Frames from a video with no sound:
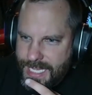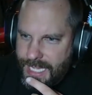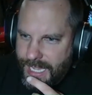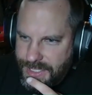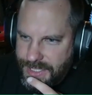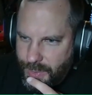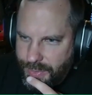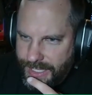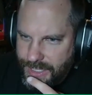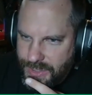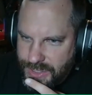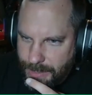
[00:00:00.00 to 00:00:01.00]
So
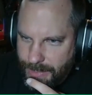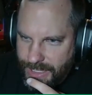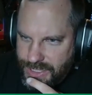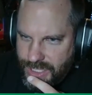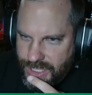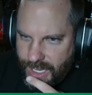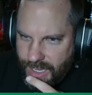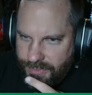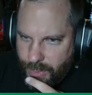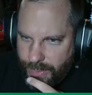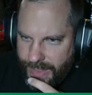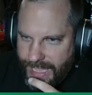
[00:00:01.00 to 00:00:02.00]
thank you so much
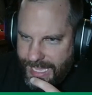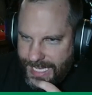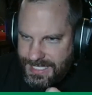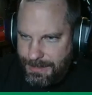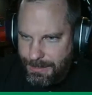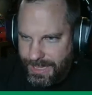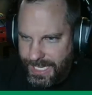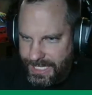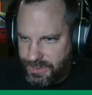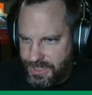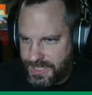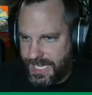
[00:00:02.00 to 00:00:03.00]
for that. NC
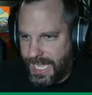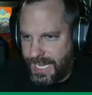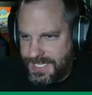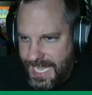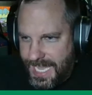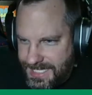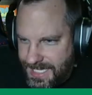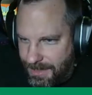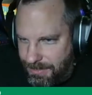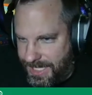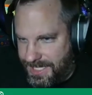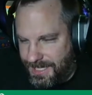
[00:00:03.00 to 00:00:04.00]
Millennial just got a
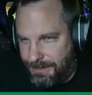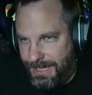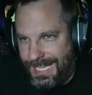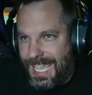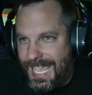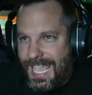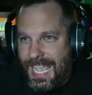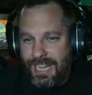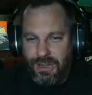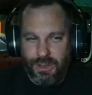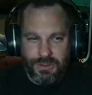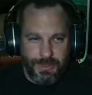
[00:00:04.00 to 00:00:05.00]
Zaxxon PCB. I
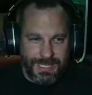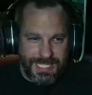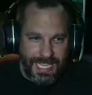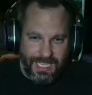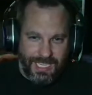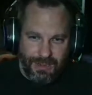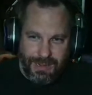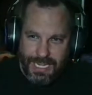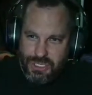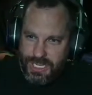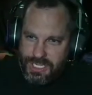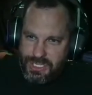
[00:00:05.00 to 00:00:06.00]
don't know, do we say
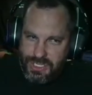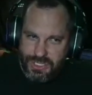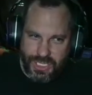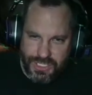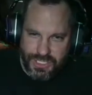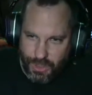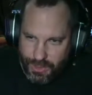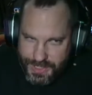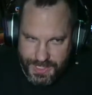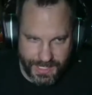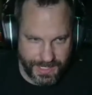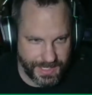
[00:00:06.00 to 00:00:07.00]
congratulations or
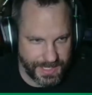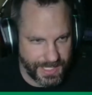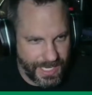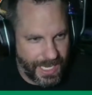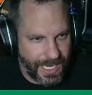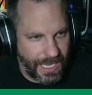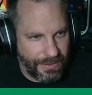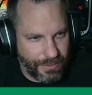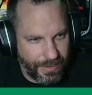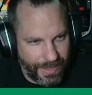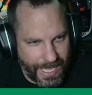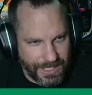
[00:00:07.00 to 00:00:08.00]
condolences
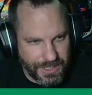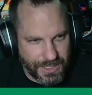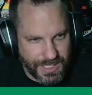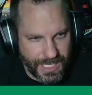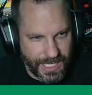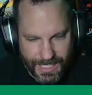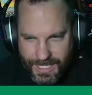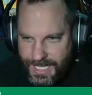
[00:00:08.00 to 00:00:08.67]
for that? Just kidding.